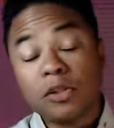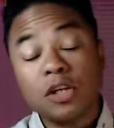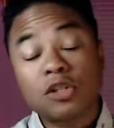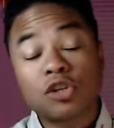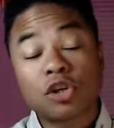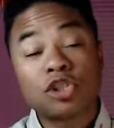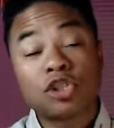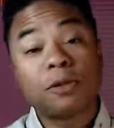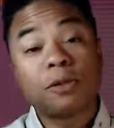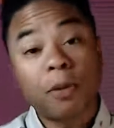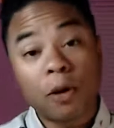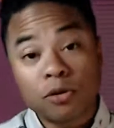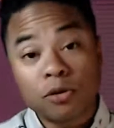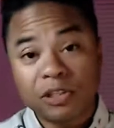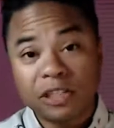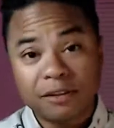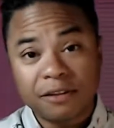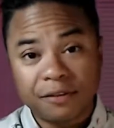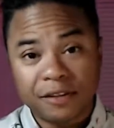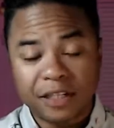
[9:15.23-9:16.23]
So she
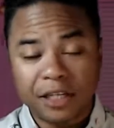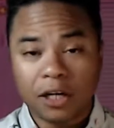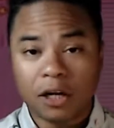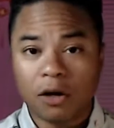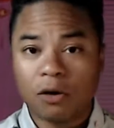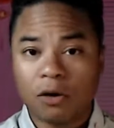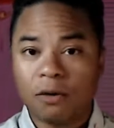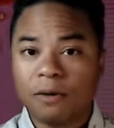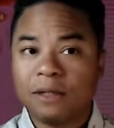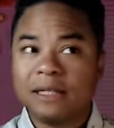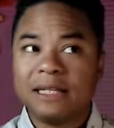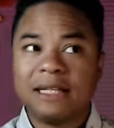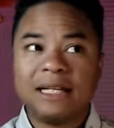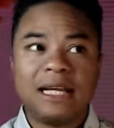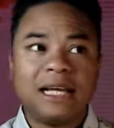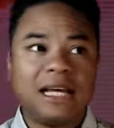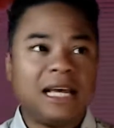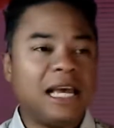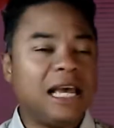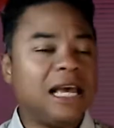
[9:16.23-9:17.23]
posted a video.
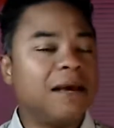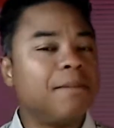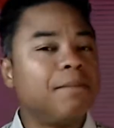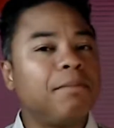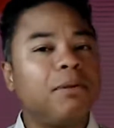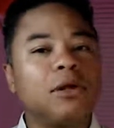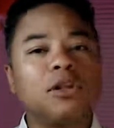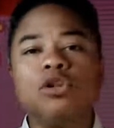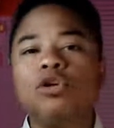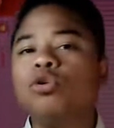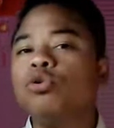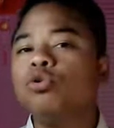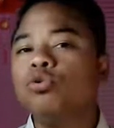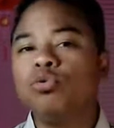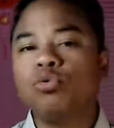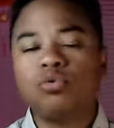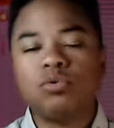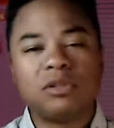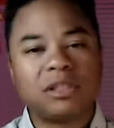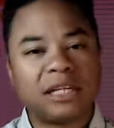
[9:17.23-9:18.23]
It
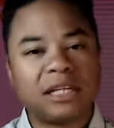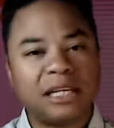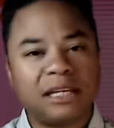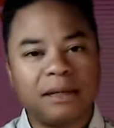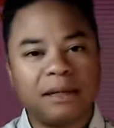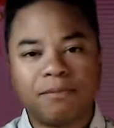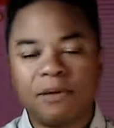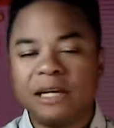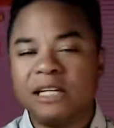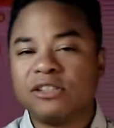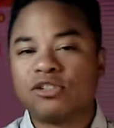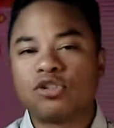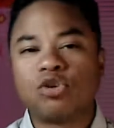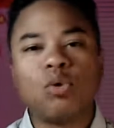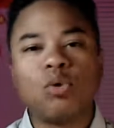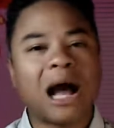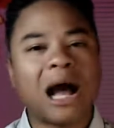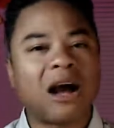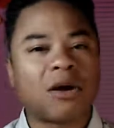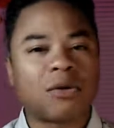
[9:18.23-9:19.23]
ballooned in
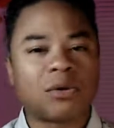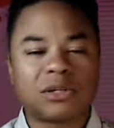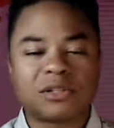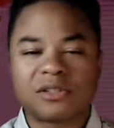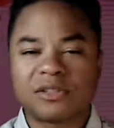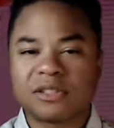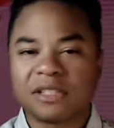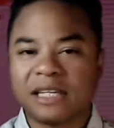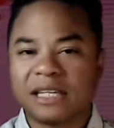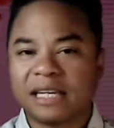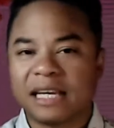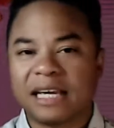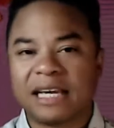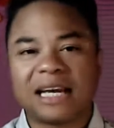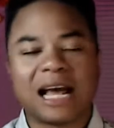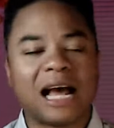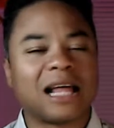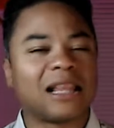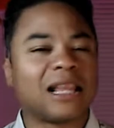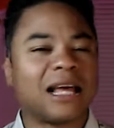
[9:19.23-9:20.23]
2 hours. It
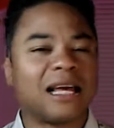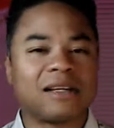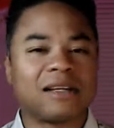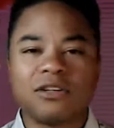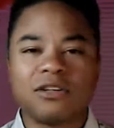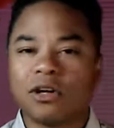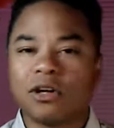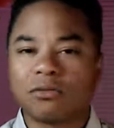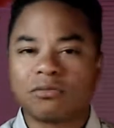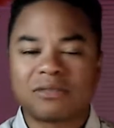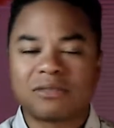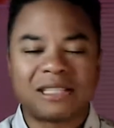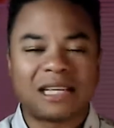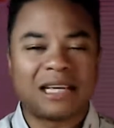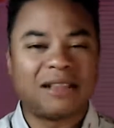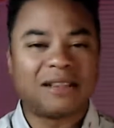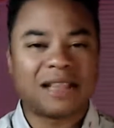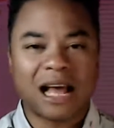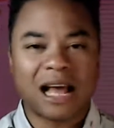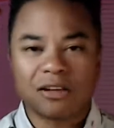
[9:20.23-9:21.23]
got
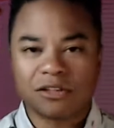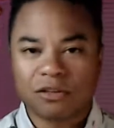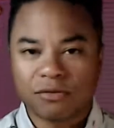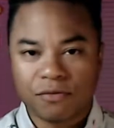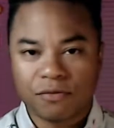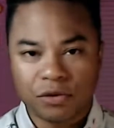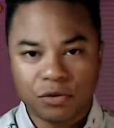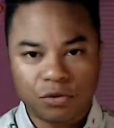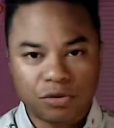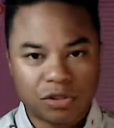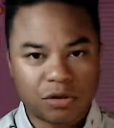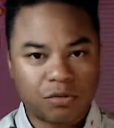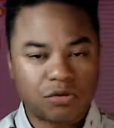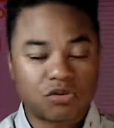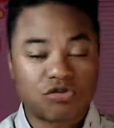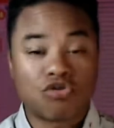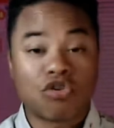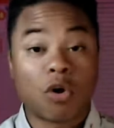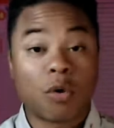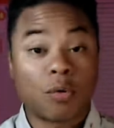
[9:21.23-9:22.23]
10,000 views. It was
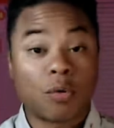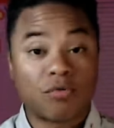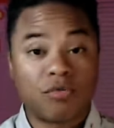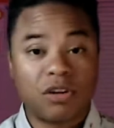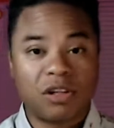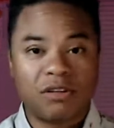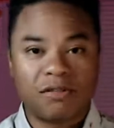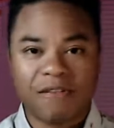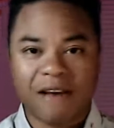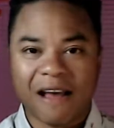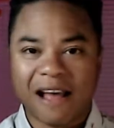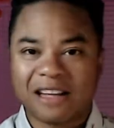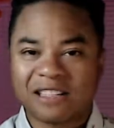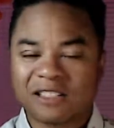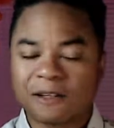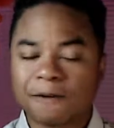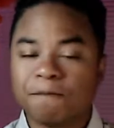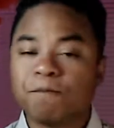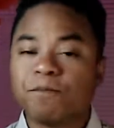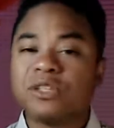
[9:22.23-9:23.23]
growing really
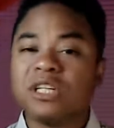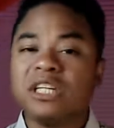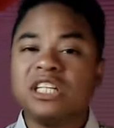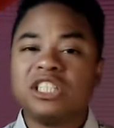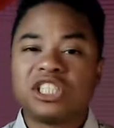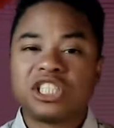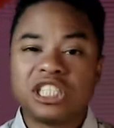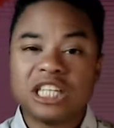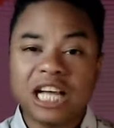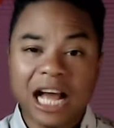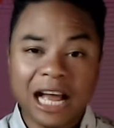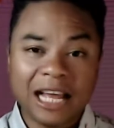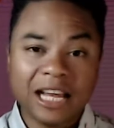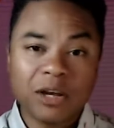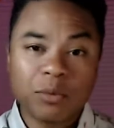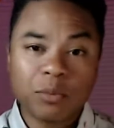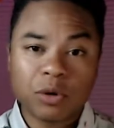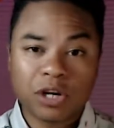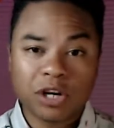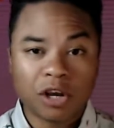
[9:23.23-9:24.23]
fast. She got
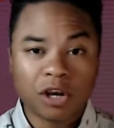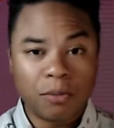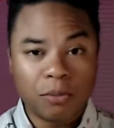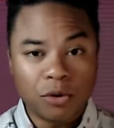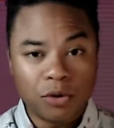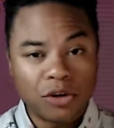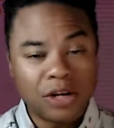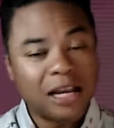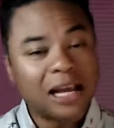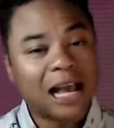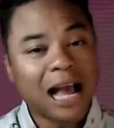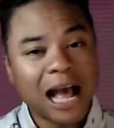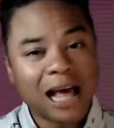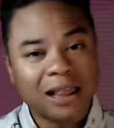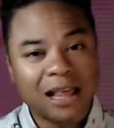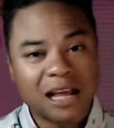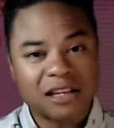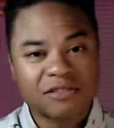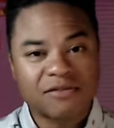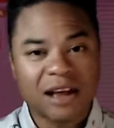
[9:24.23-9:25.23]
hit with a community
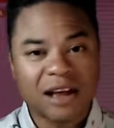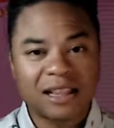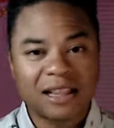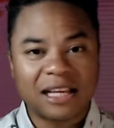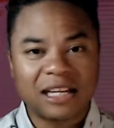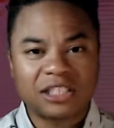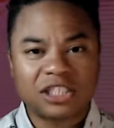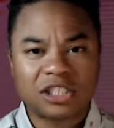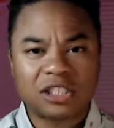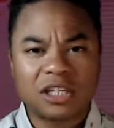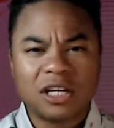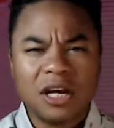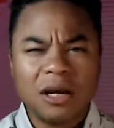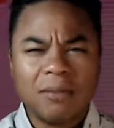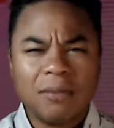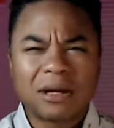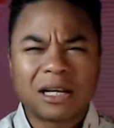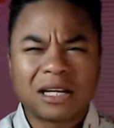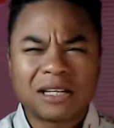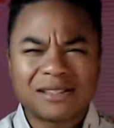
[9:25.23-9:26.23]
guidelines violation
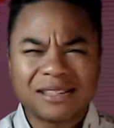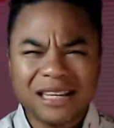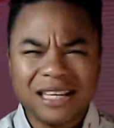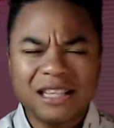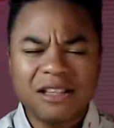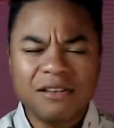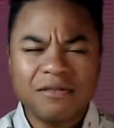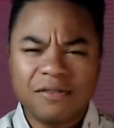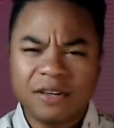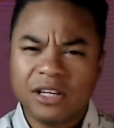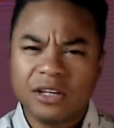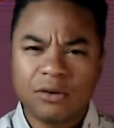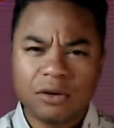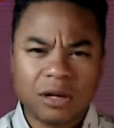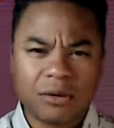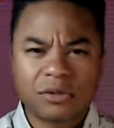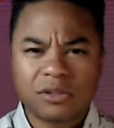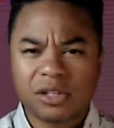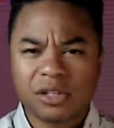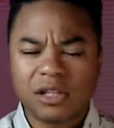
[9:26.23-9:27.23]
because in the video,
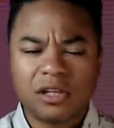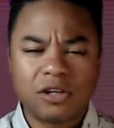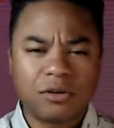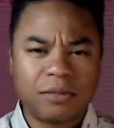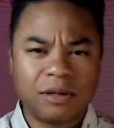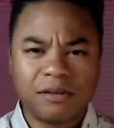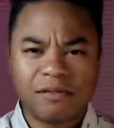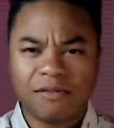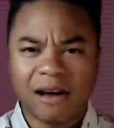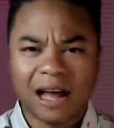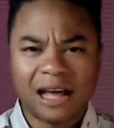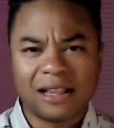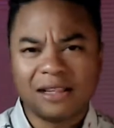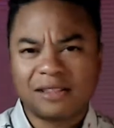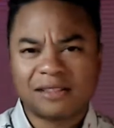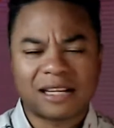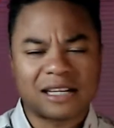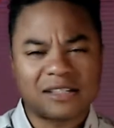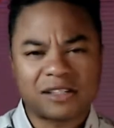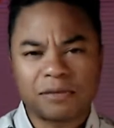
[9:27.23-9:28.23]
there was a little bit of
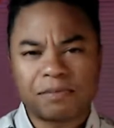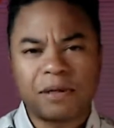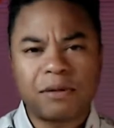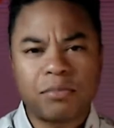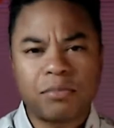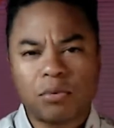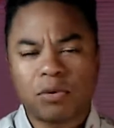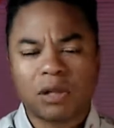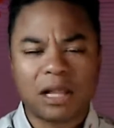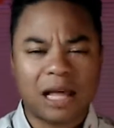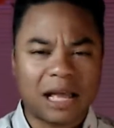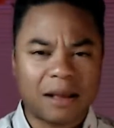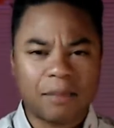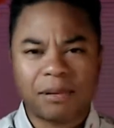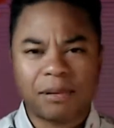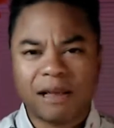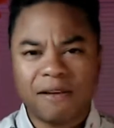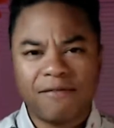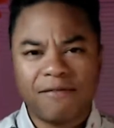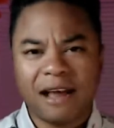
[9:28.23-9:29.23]
violence, like some people were
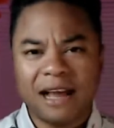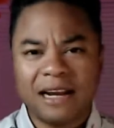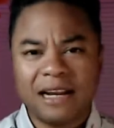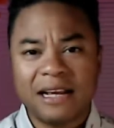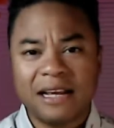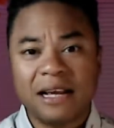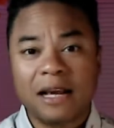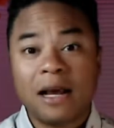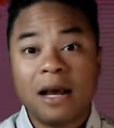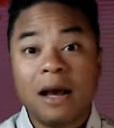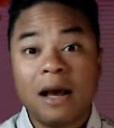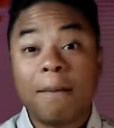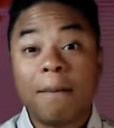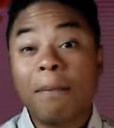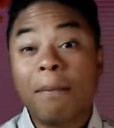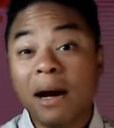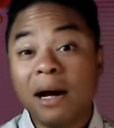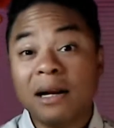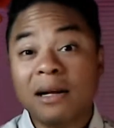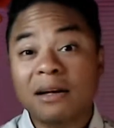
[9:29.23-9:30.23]
play fighting.
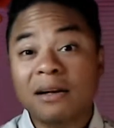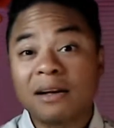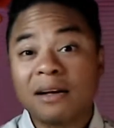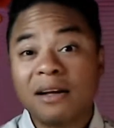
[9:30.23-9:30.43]
But